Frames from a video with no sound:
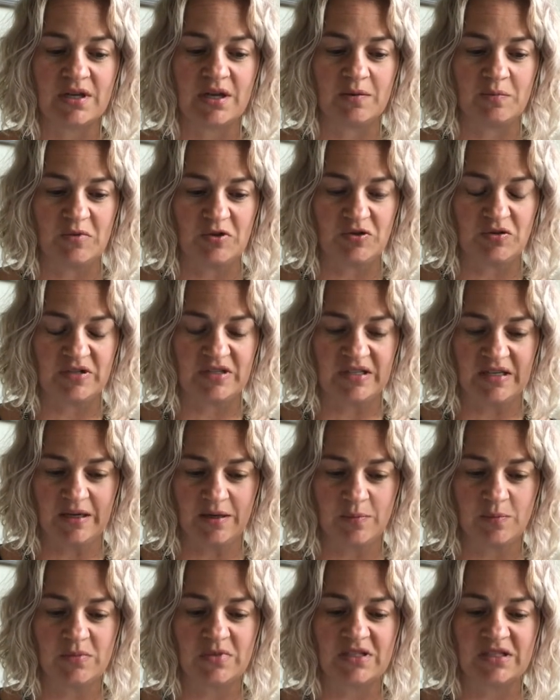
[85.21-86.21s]
and
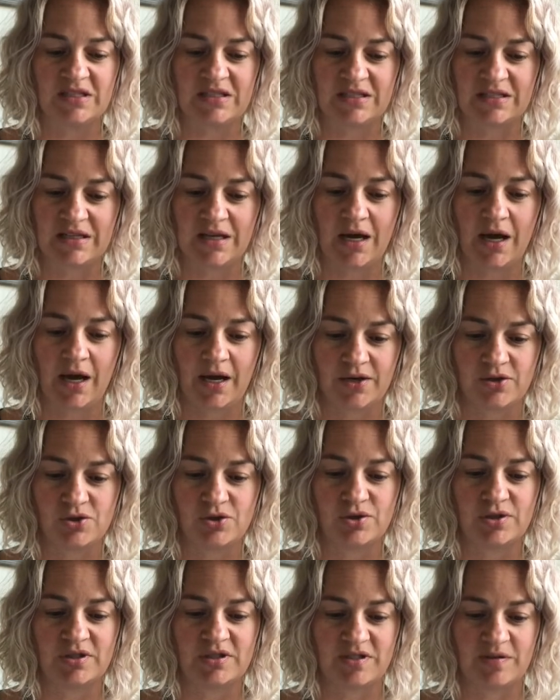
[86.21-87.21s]
museums to see
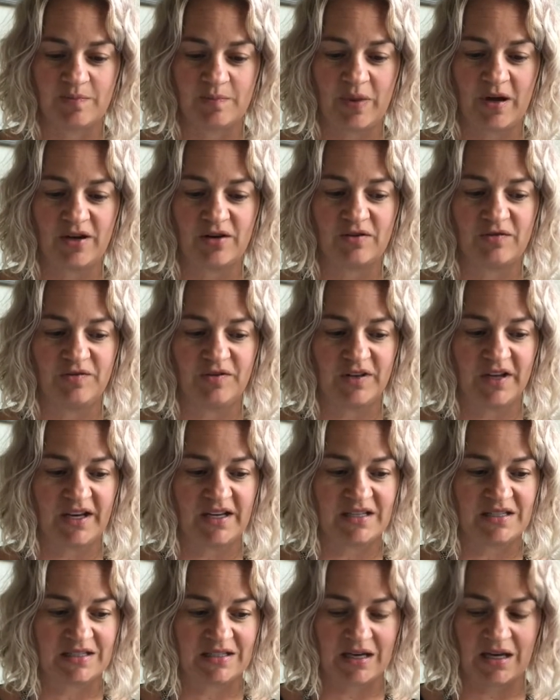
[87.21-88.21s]
hundreds of
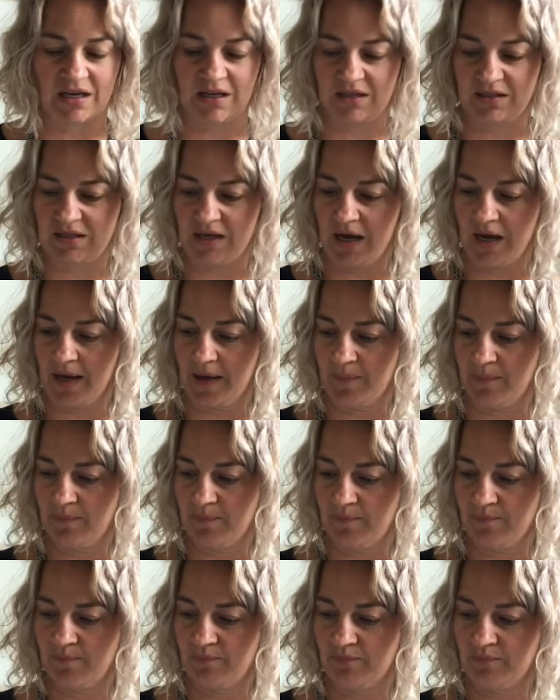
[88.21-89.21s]
butterflies at a time?